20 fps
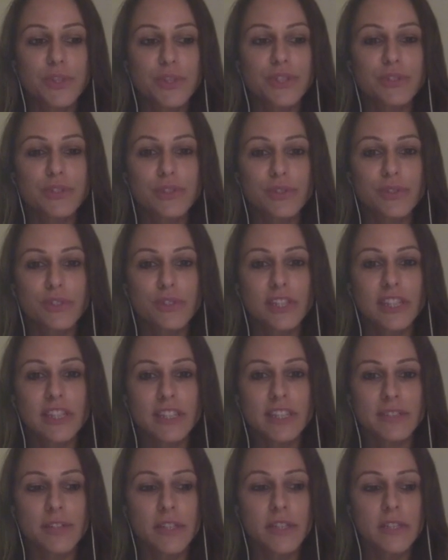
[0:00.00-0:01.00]

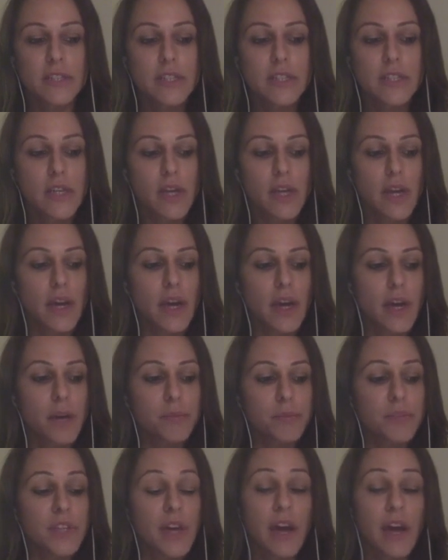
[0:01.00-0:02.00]
Absolutely.
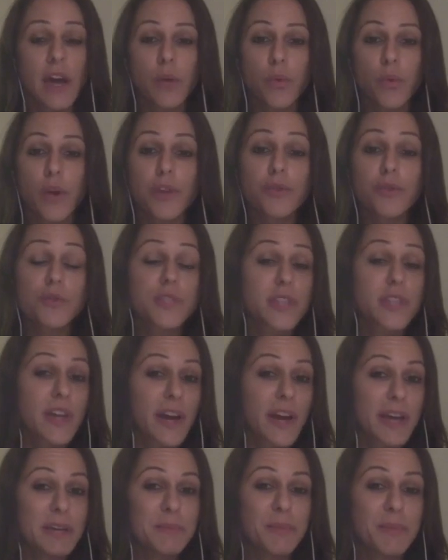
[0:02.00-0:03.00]
I work through
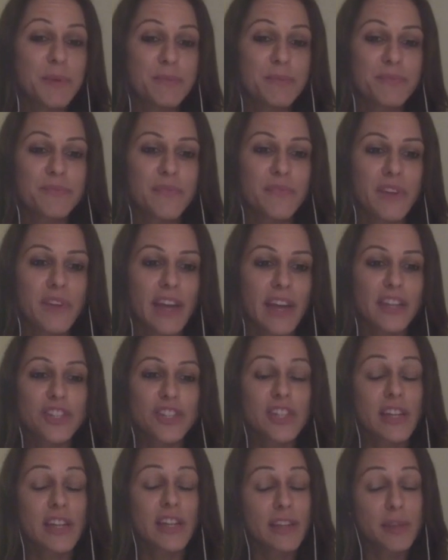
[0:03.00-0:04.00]
Skype.
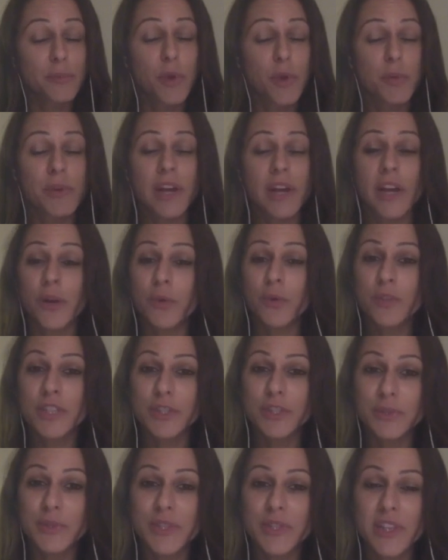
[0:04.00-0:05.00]
Actually, at the moment, I only
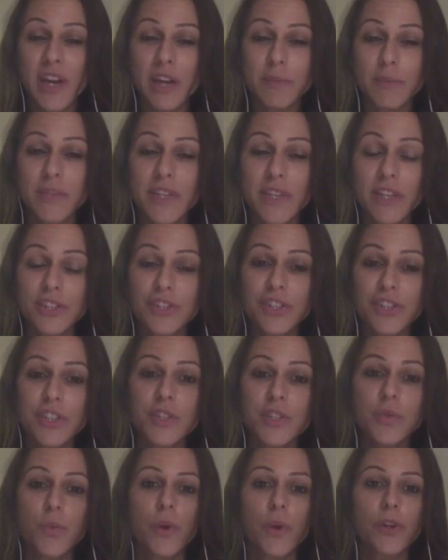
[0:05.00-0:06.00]
do Skype
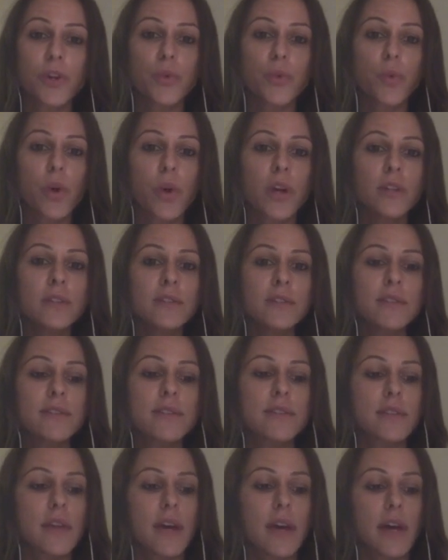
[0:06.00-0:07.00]
sessions,
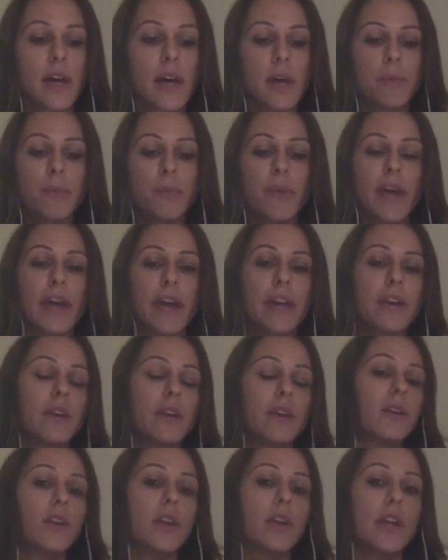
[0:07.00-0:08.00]
one-on-ones,
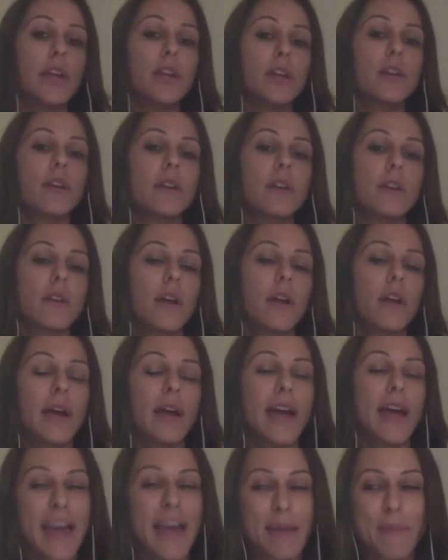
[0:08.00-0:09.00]
and
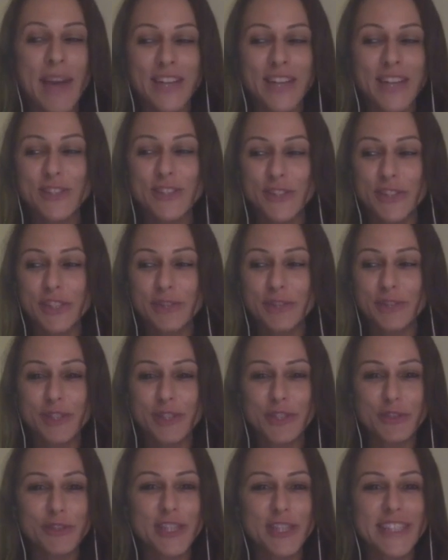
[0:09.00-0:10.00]
I am actually doing a
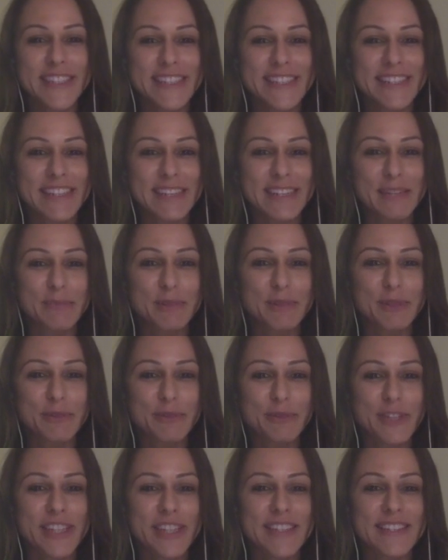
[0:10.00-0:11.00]
retreat in a couple of
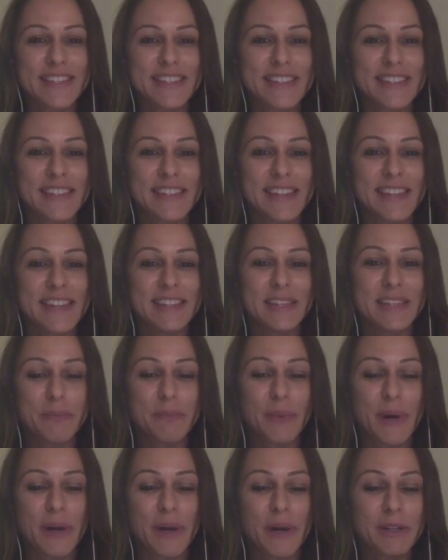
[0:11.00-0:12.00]
weeks in
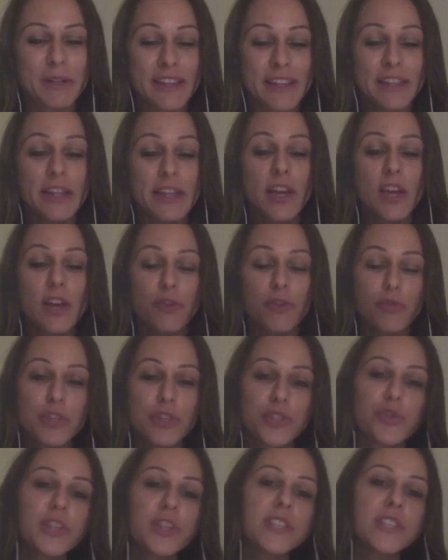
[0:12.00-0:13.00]
Nepal, and
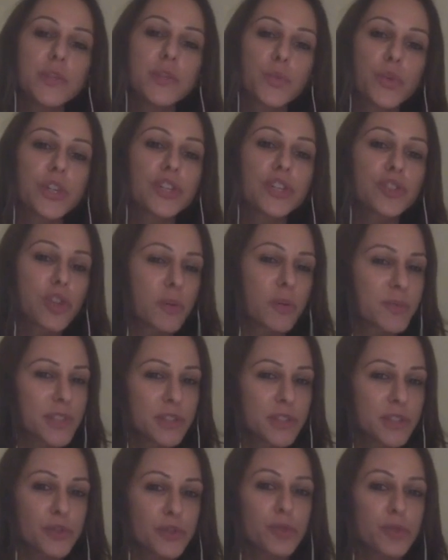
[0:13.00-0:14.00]
retreats and workshops
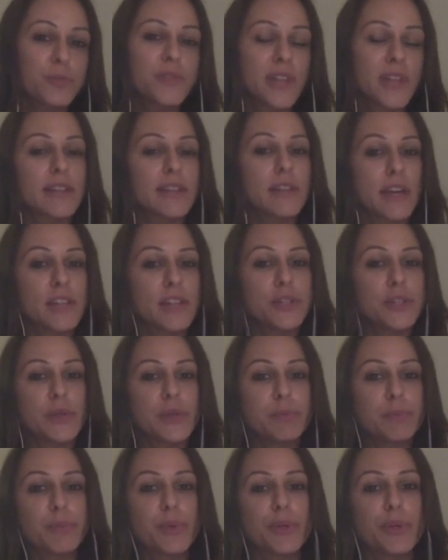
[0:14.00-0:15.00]
and groups I do
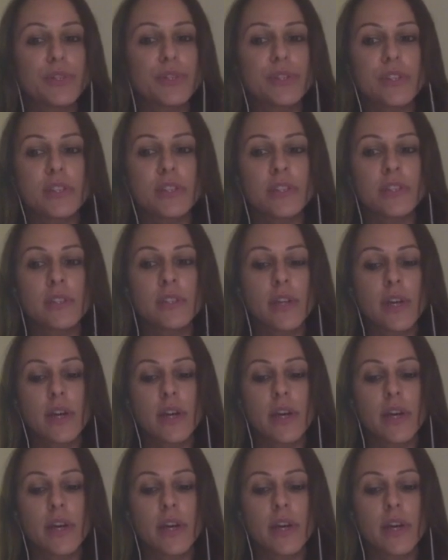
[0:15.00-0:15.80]
in person,